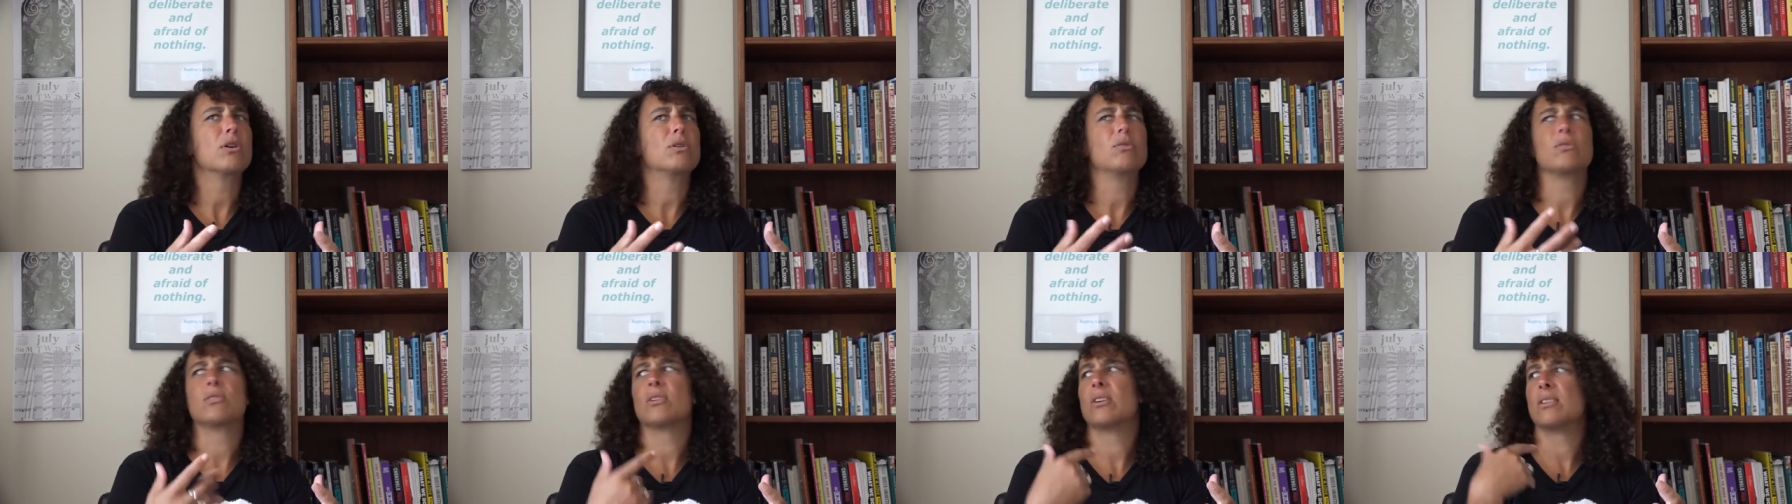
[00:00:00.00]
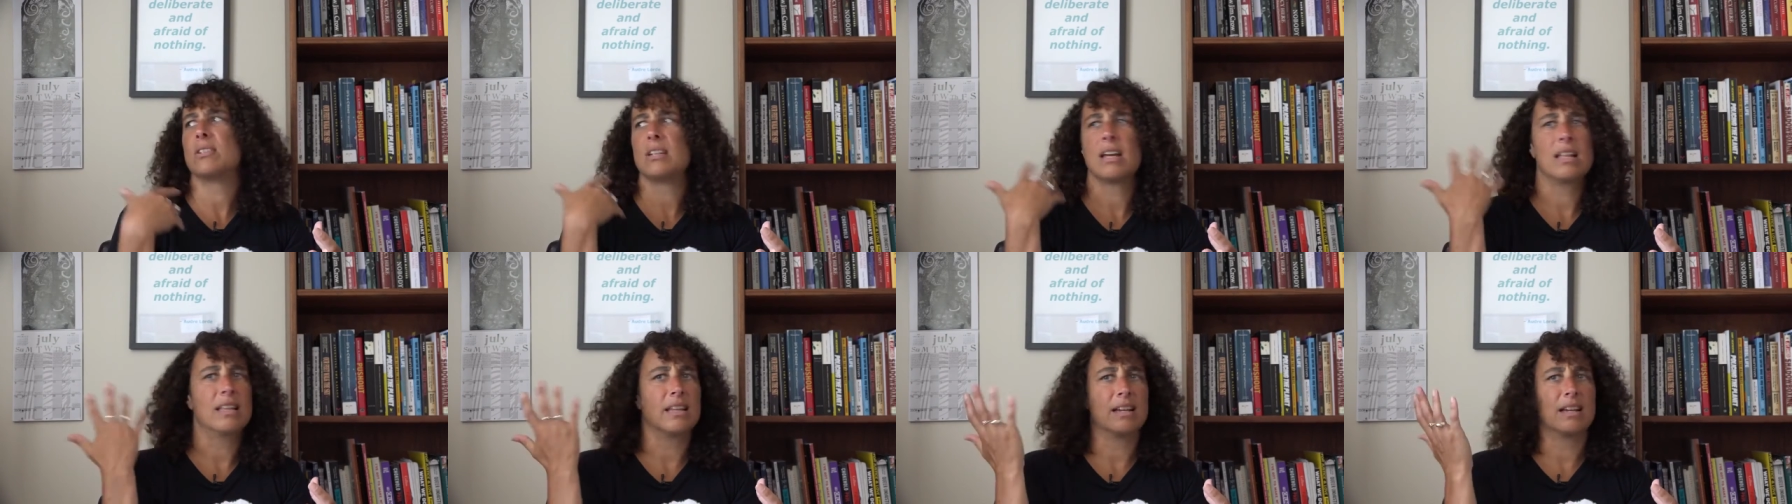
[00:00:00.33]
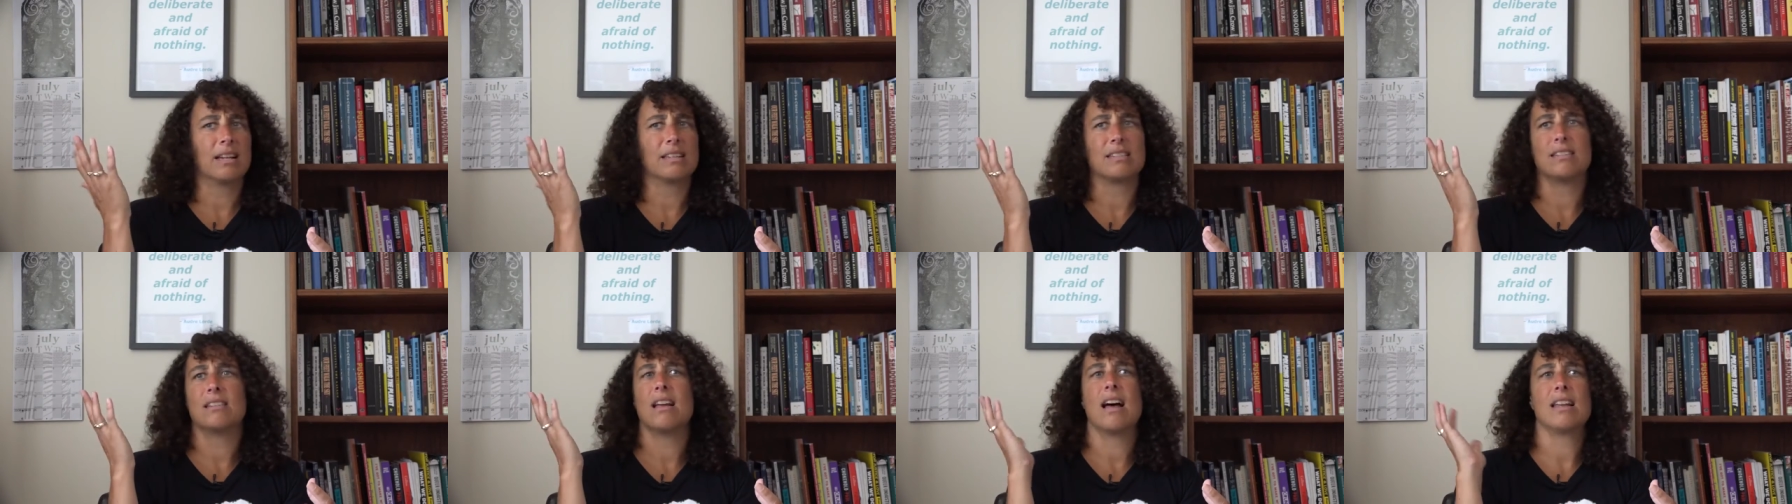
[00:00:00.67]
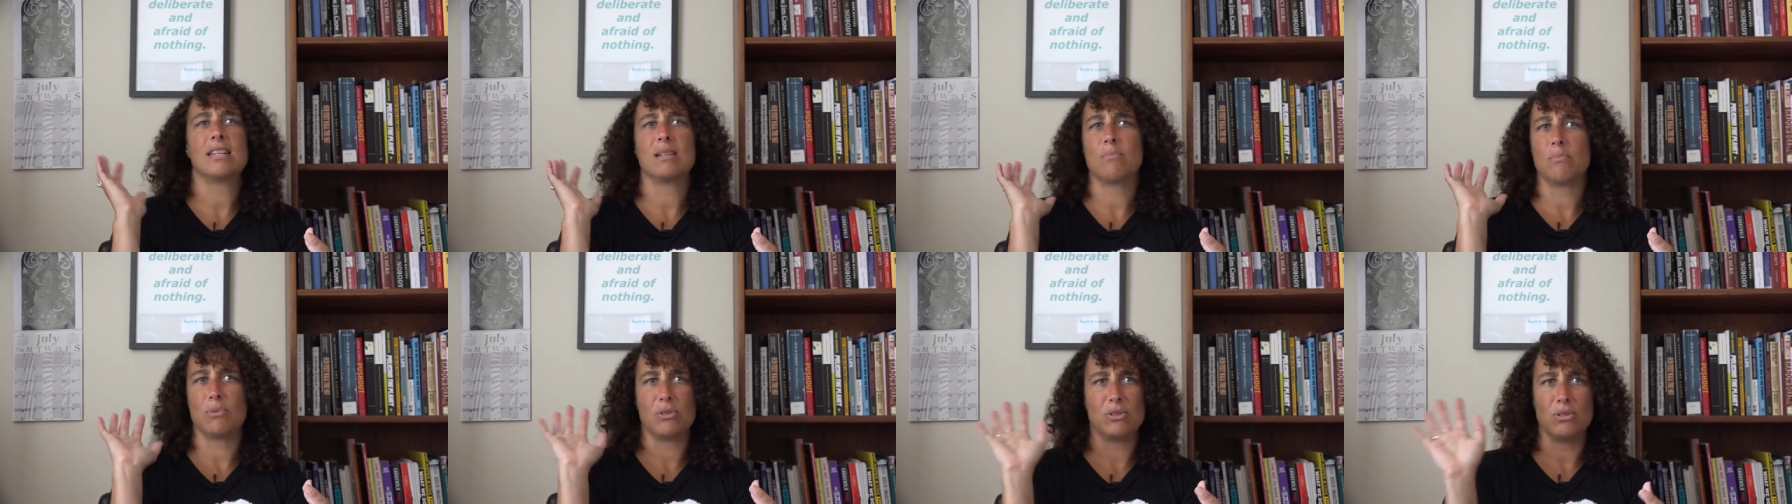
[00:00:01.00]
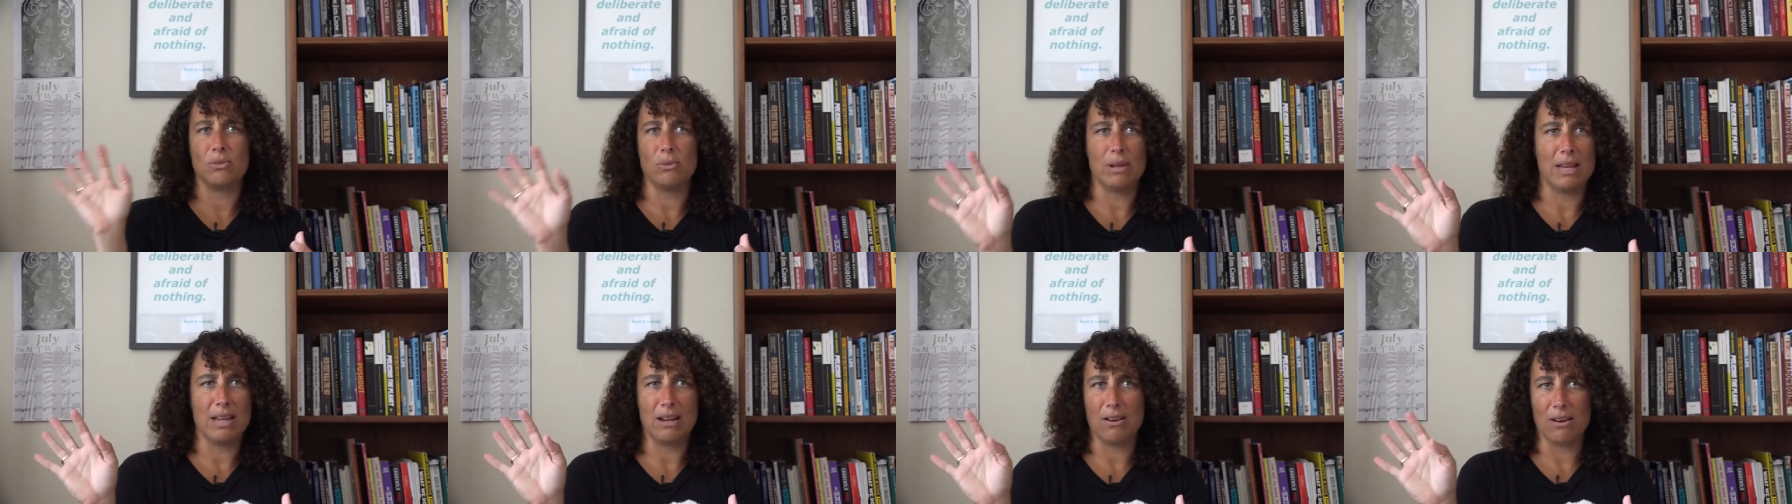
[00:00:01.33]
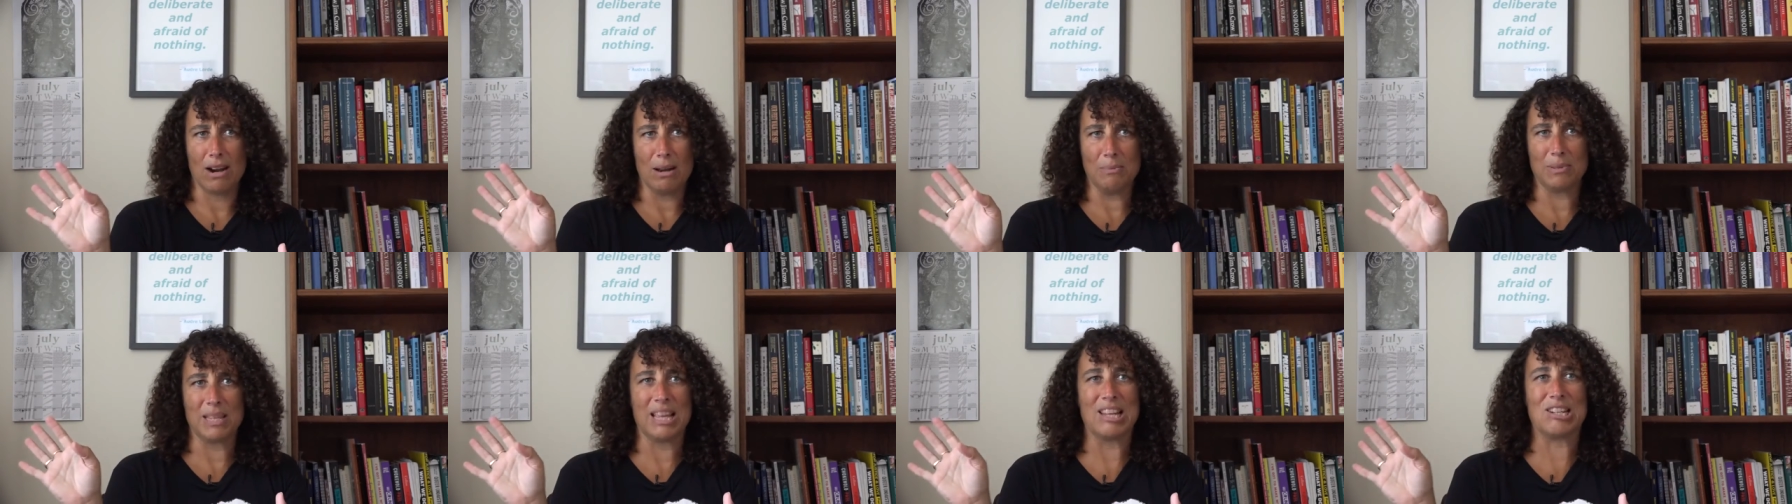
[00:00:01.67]
you start telling us not to pursue hate
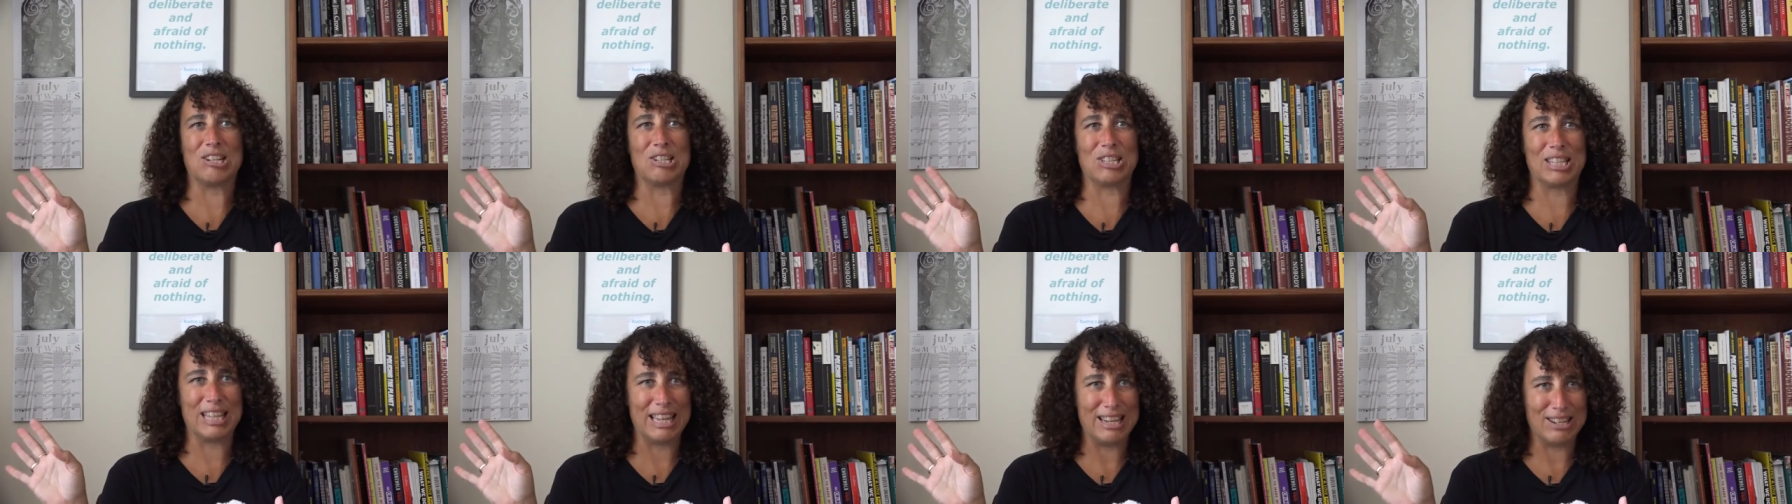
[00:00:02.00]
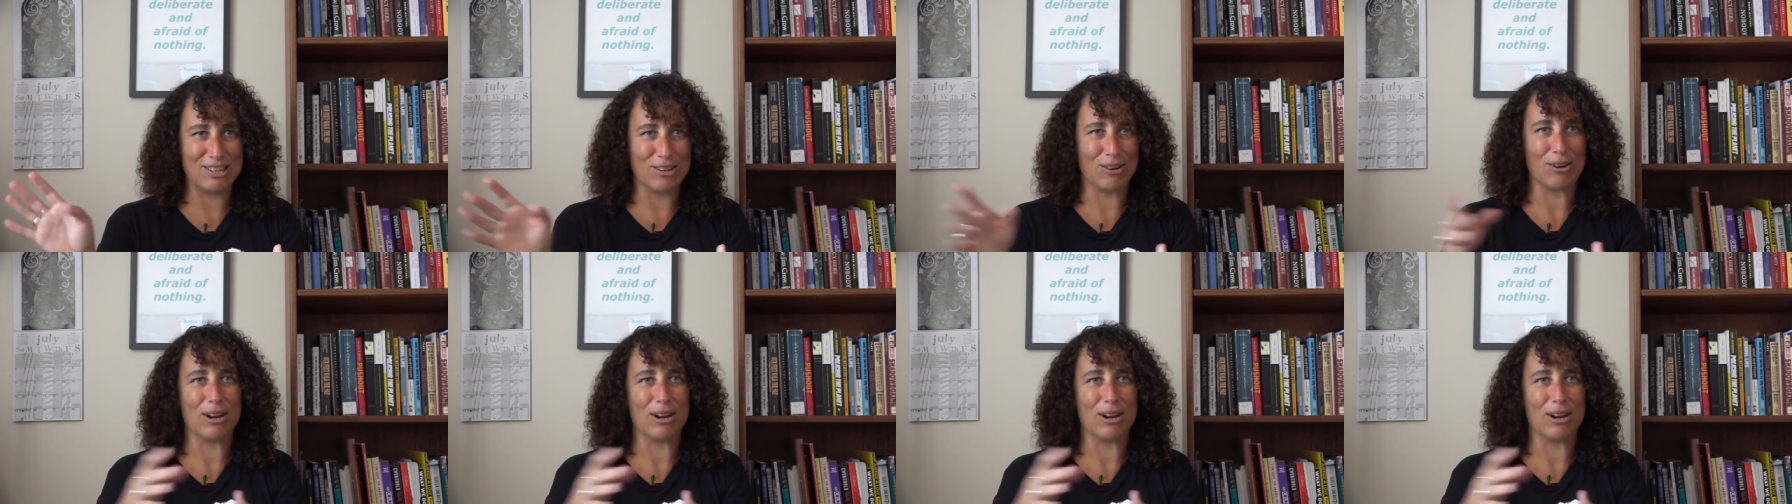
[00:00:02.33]
crimes legislation